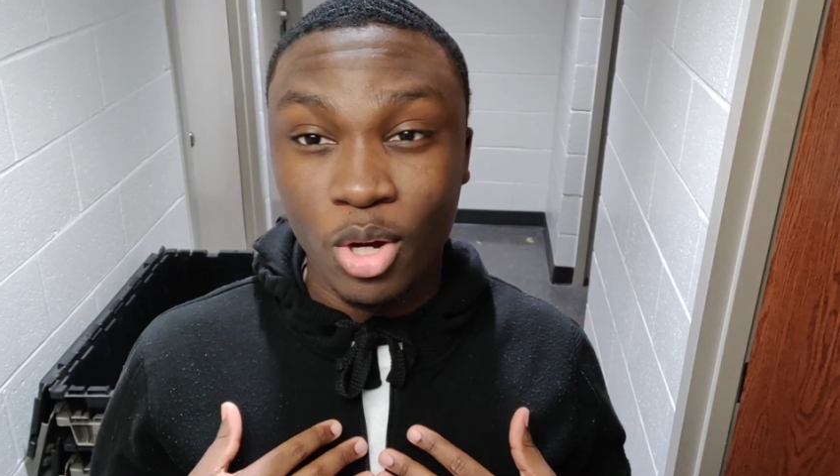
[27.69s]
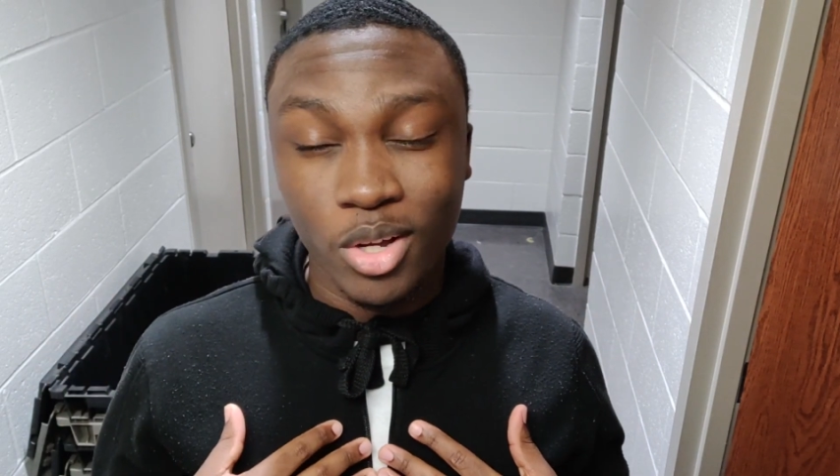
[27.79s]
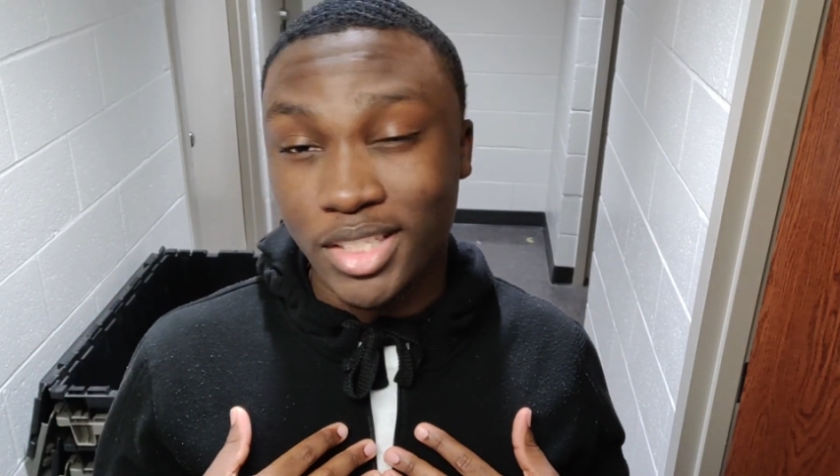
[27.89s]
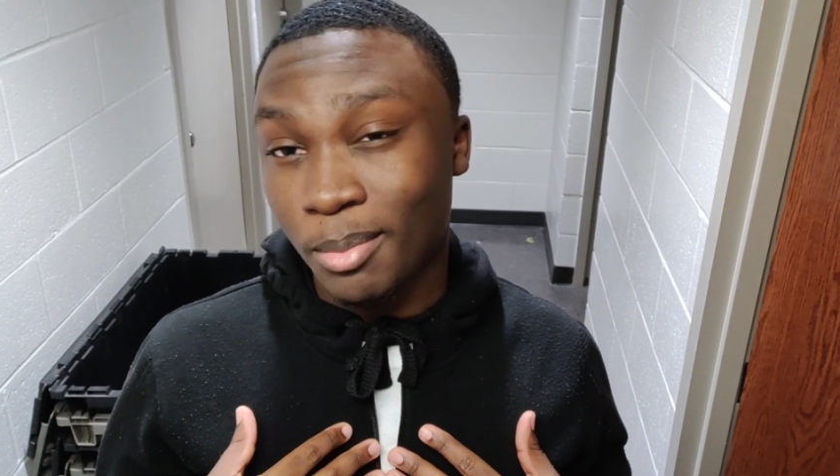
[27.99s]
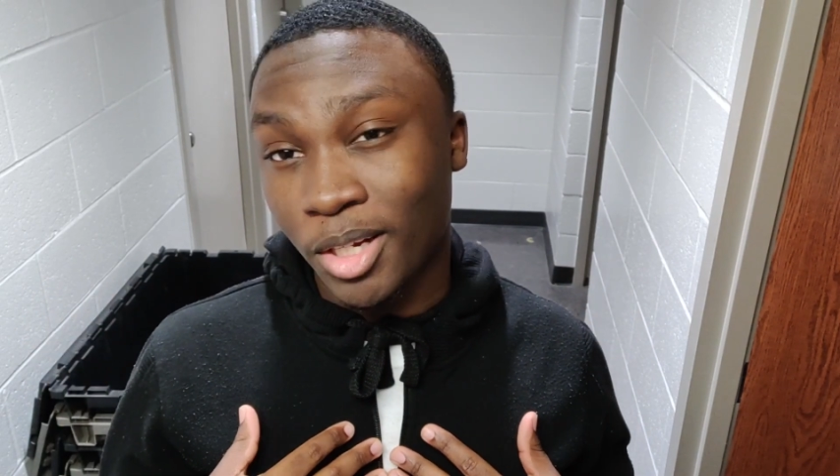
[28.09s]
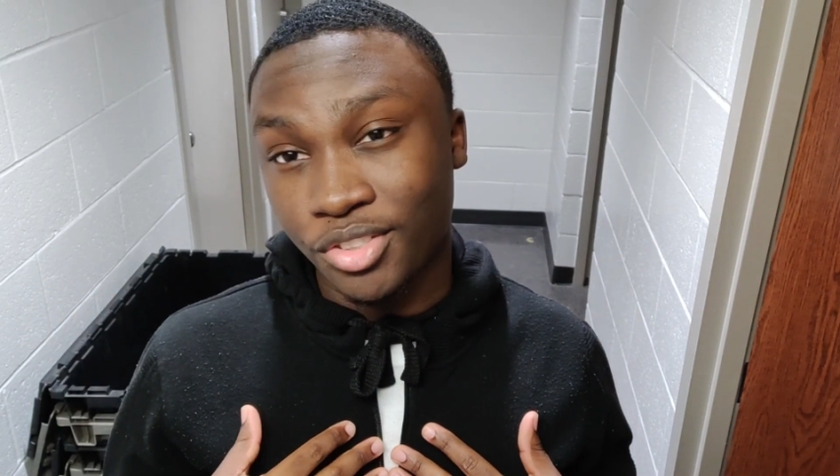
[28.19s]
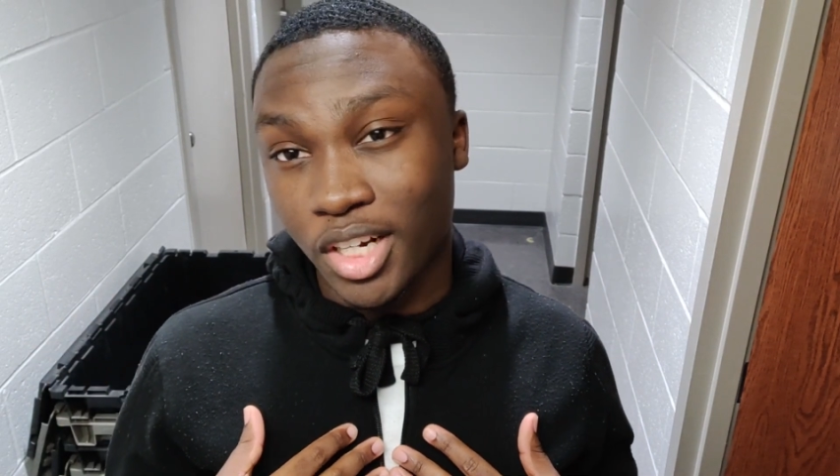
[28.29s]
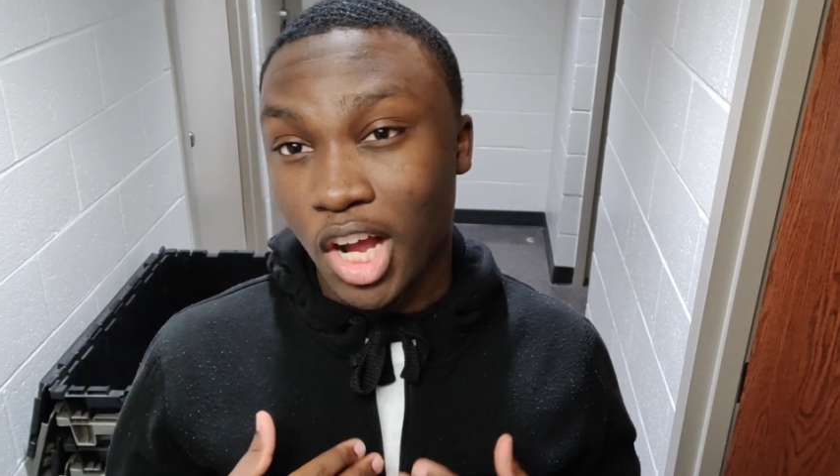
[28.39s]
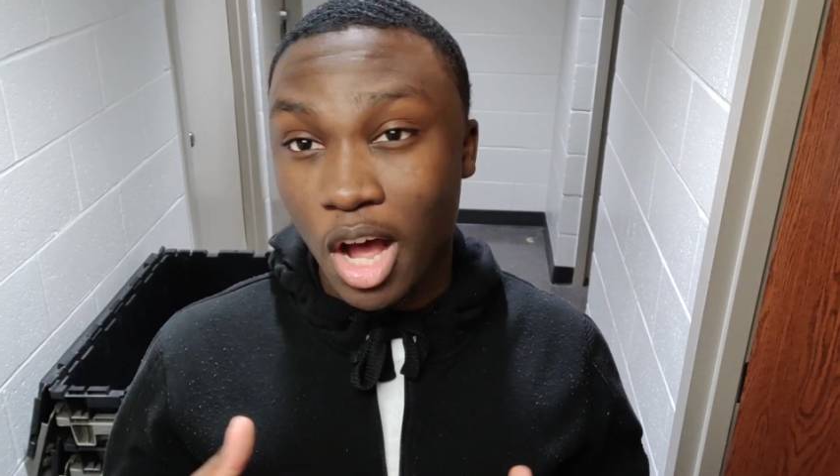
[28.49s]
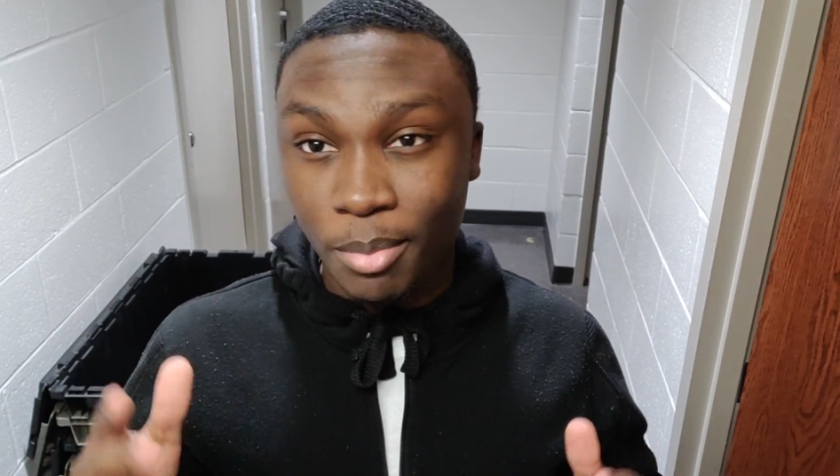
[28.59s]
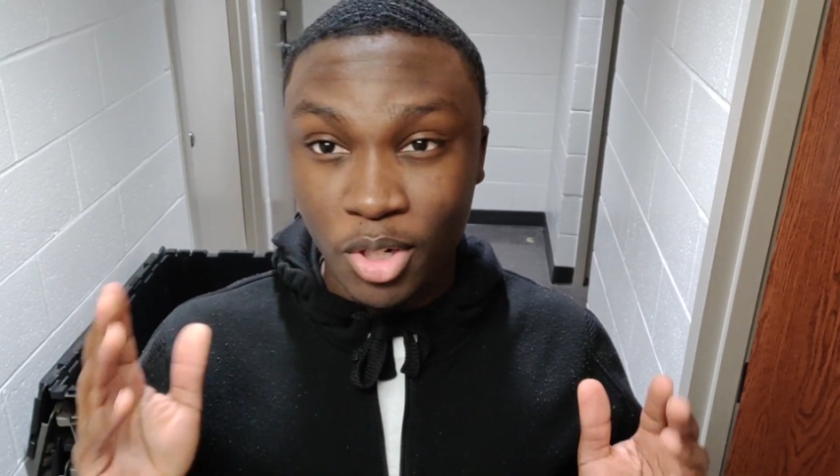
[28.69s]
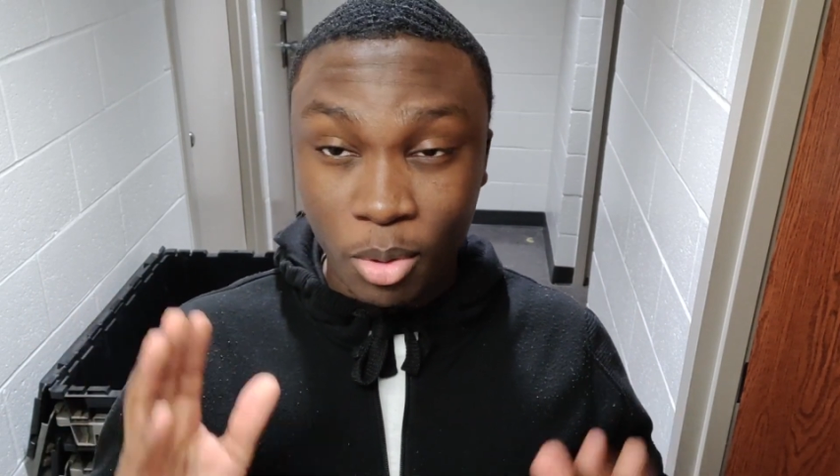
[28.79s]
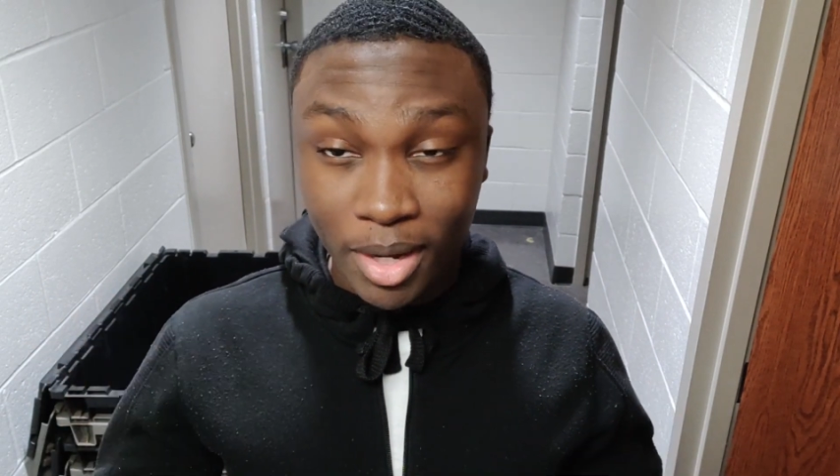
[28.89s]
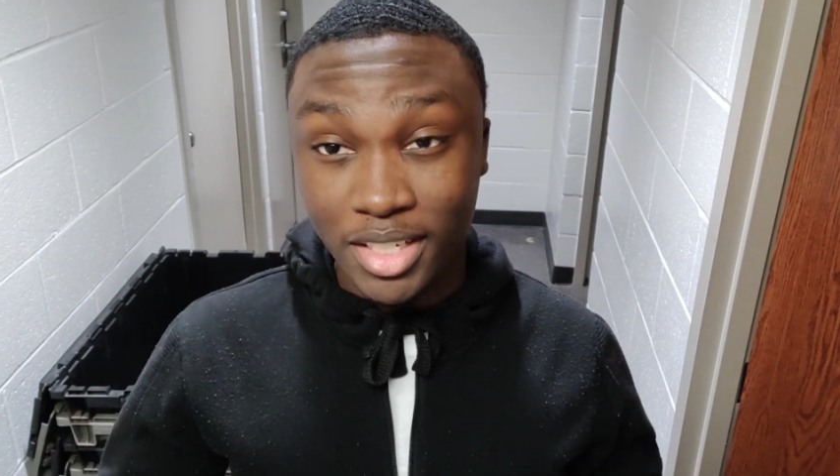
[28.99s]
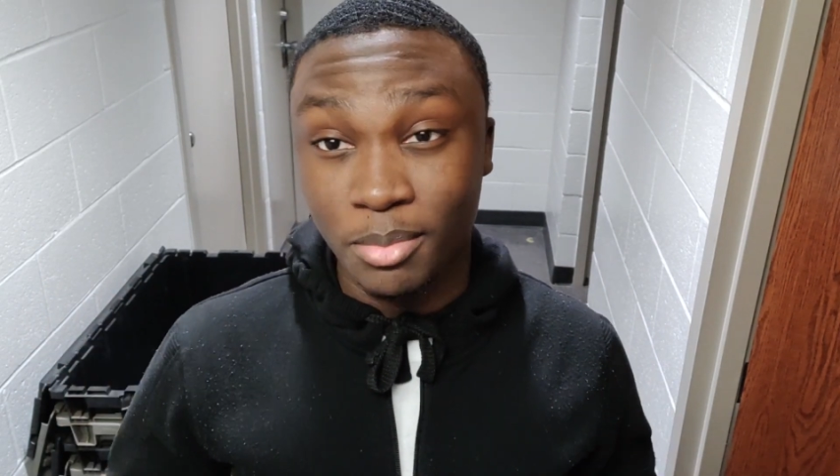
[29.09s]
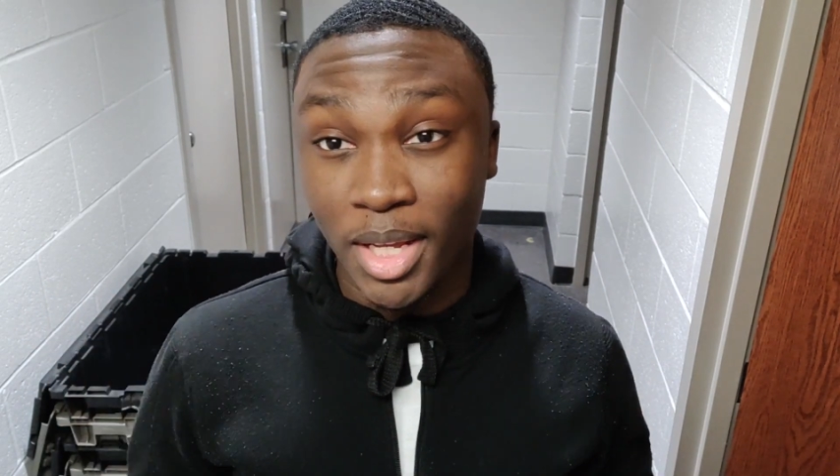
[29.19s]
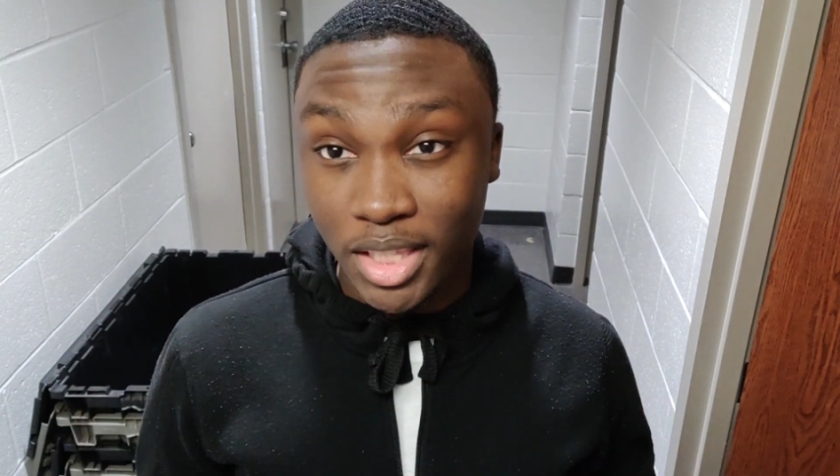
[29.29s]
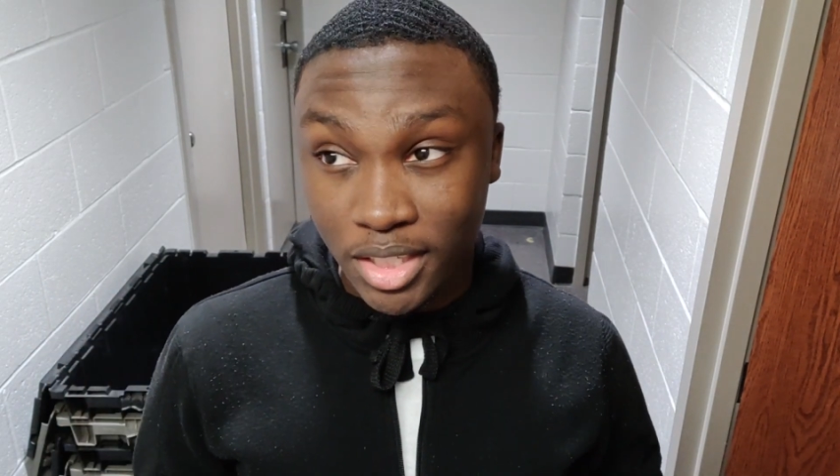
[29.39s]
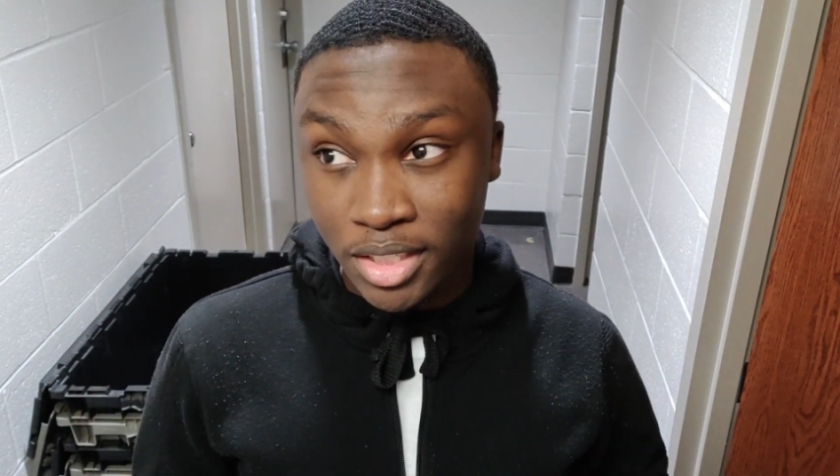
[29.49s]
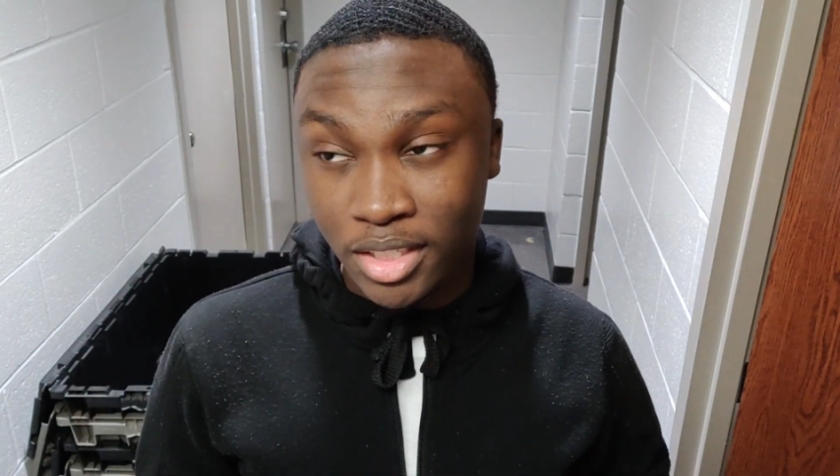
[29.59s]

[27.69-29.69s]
because I'm not trying to copy nobody's methods.